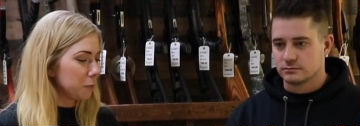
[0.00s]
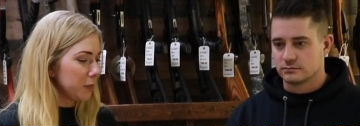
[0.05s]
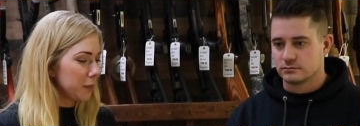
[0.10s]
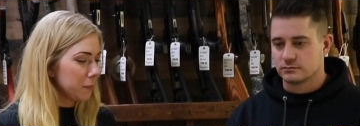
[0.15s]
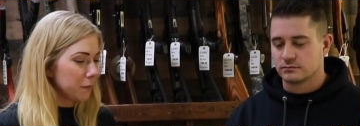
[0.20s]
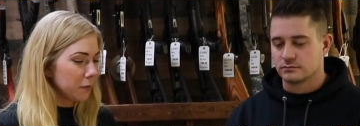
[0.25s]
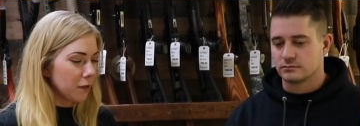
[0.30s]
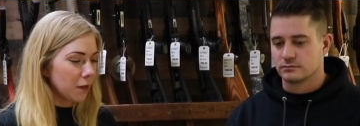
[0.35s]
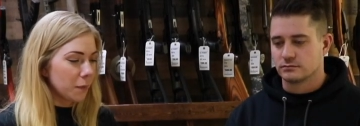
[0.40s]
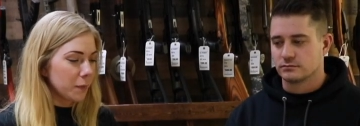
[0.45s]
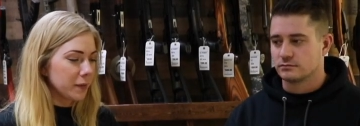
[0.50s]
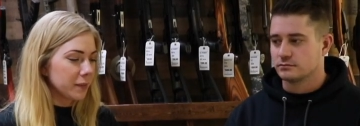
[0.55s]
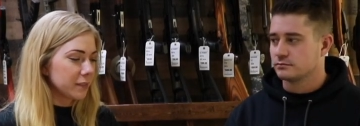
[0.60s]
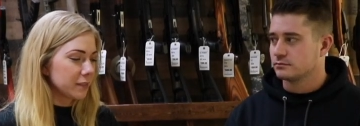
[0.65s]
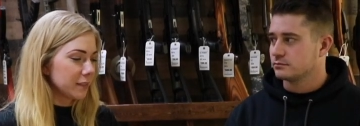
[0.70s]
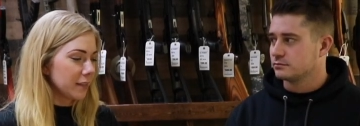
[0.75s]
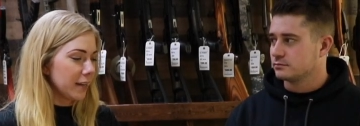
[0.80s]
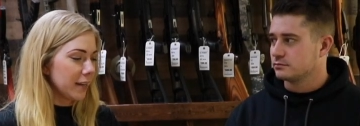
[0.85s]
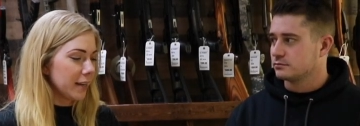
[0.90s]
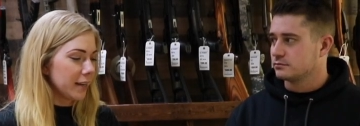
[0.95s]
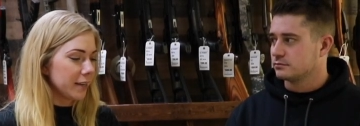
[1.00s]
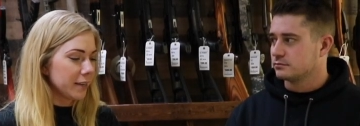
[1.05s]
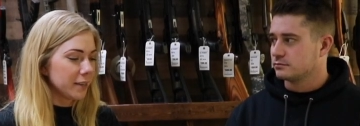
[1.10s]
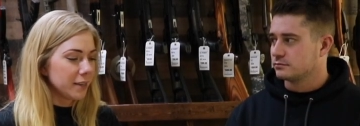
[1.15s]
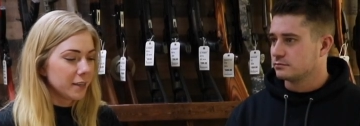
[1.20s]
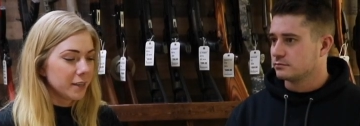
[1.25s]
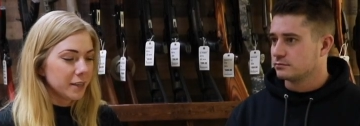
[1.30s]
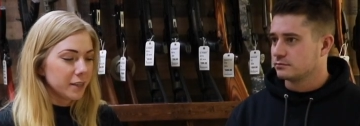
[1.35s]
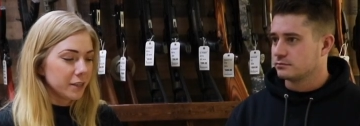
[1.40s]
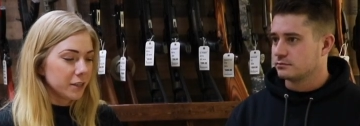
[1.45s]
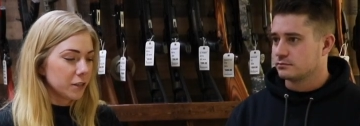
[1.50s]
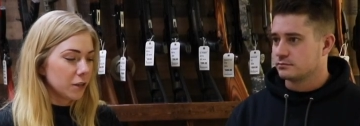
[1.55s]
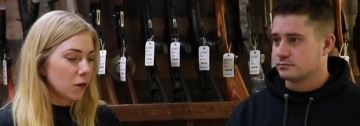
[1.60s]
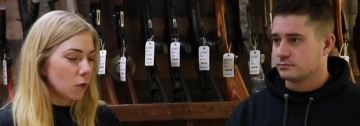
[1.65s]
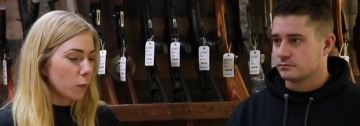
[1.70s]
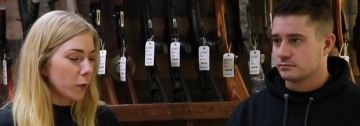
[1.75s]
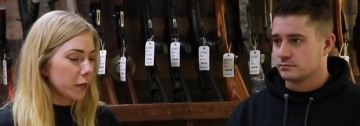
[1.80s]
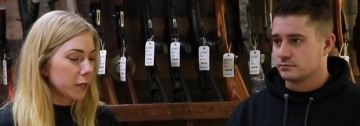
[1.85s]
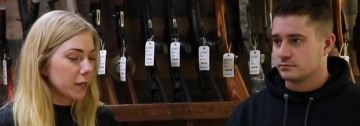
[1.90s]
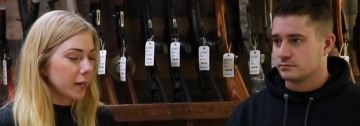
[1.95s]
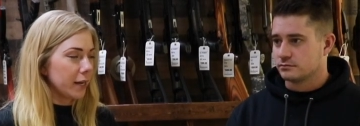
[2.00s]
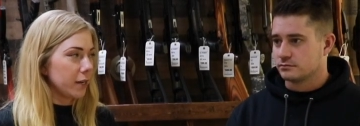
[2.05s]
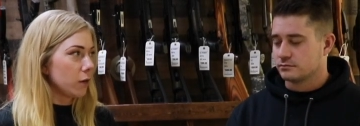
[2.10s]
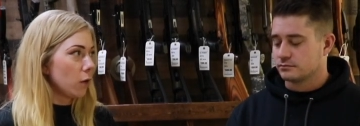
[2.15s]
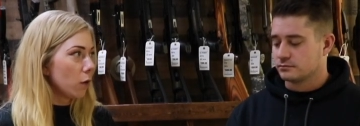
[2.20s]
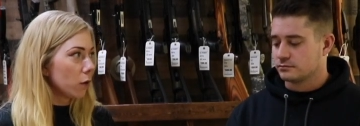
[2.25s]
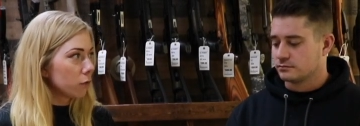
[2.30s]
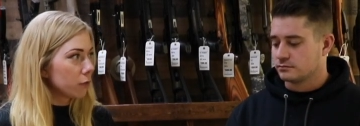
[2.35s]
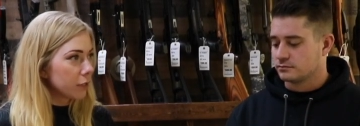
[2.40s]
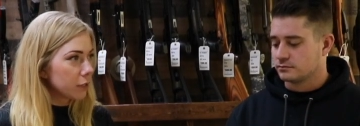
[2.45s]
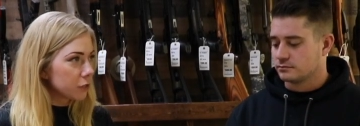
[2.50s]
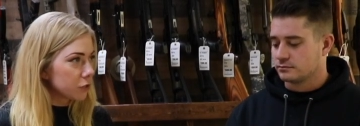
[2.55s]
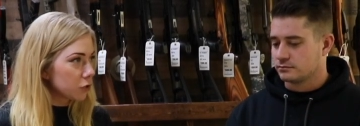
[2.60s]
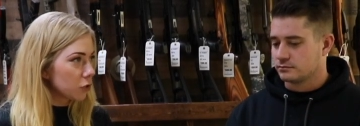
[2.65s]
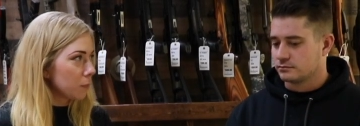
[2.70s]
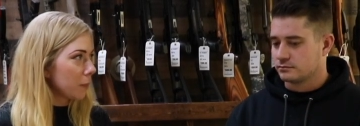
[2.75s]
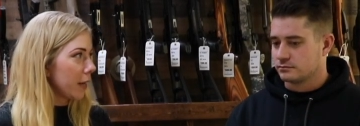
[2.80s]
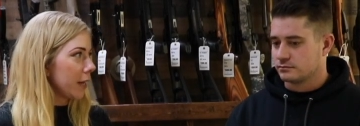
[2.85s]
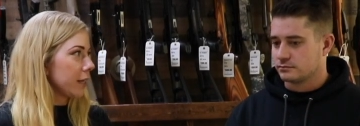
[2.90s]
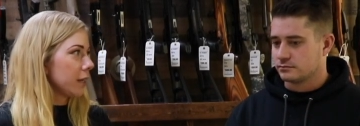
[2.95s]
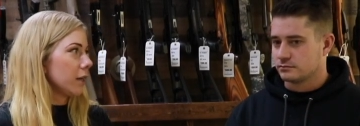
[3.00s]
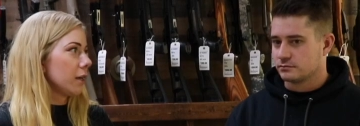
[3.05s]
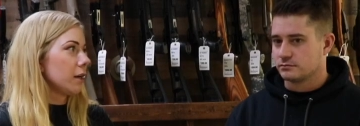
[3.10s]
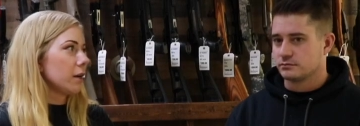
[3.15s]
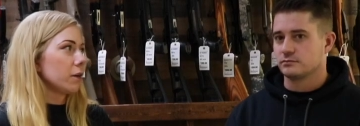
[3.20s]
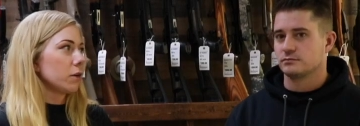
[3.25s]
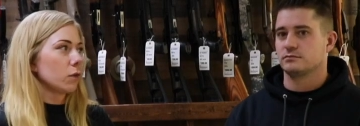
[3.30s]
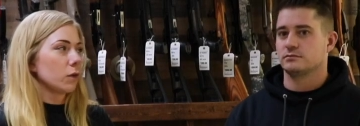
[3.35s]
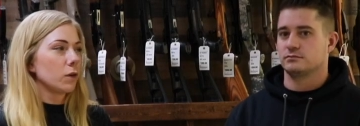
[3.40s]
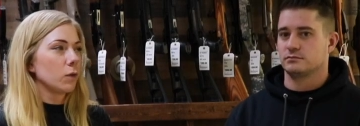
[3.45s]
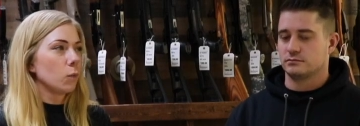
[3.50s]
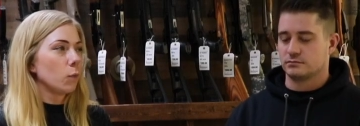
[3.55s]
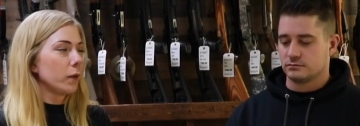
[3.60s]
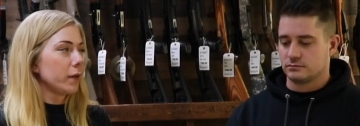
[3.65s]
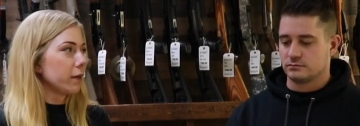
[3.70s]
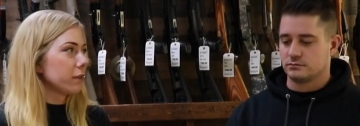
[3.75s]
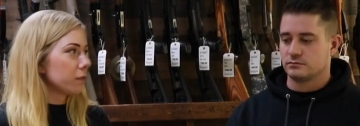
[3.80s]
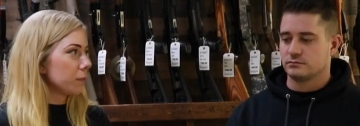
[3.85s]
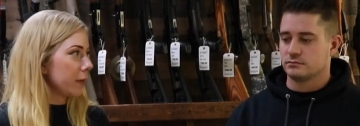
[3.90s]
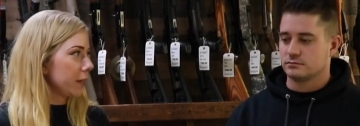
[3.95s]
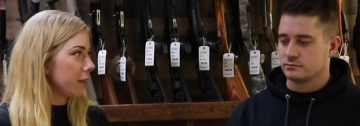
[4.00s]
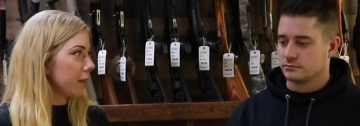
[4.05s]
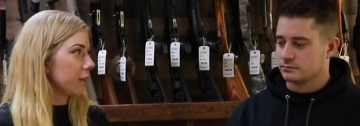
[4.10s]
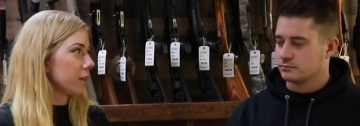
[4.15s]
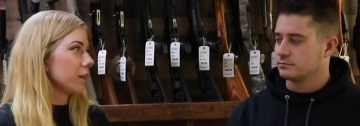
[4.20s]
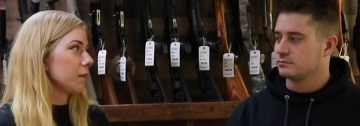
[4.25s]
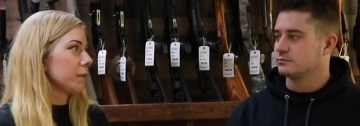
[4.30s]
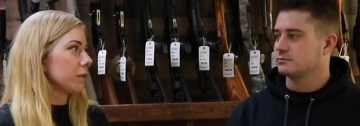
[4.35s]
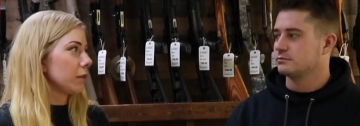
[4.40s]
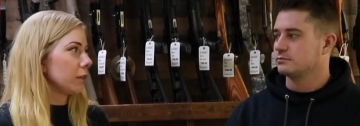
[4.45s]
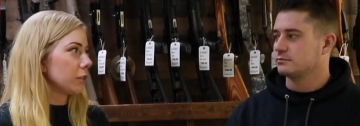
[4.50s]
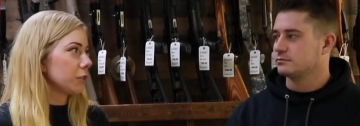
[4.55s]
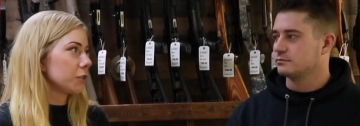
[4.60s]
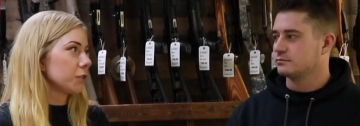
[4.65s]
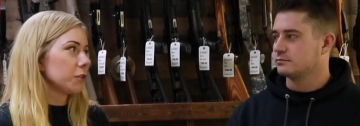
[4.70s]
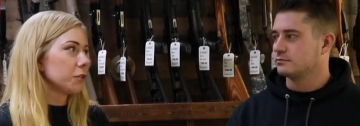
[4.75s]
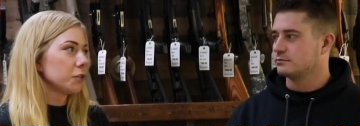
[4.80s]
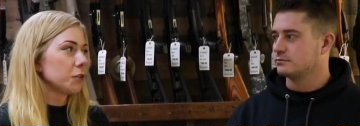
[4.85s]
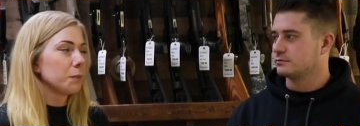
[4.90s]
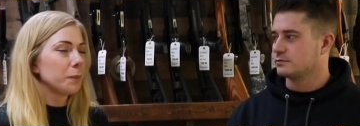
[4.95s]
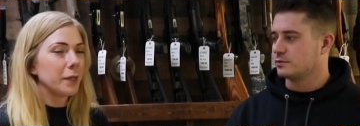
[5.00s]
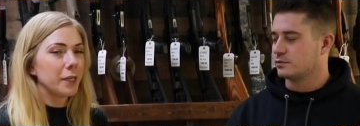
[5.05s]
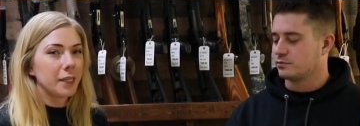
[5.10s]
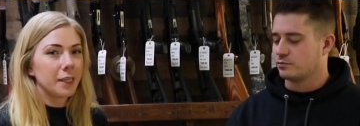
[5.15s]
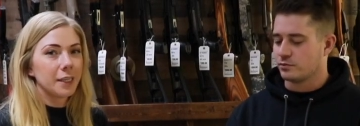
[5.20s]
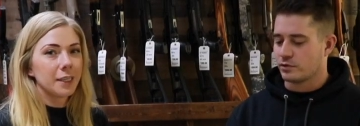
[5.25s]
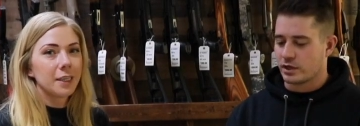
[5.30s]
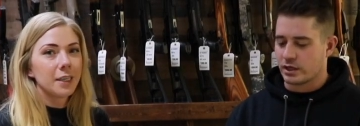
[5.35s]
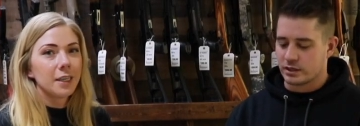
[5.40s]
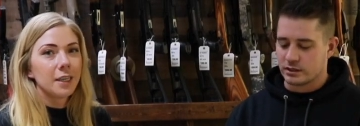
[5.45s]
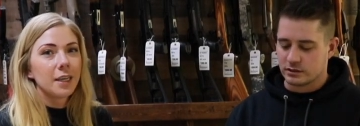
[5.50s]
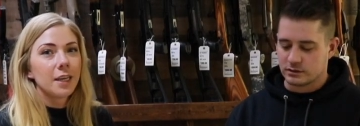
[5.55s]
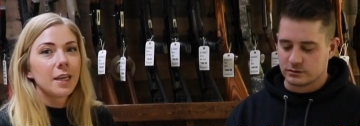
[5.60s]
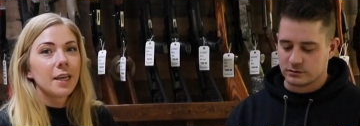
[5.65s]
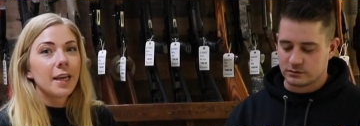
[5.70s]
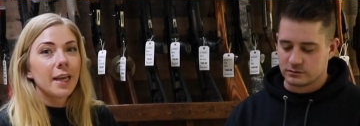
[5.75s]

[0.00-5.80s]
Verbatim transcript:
Speaker 1: of people always say, you know, where can I go to register my gun or when is my gun going to be registered to me? Right.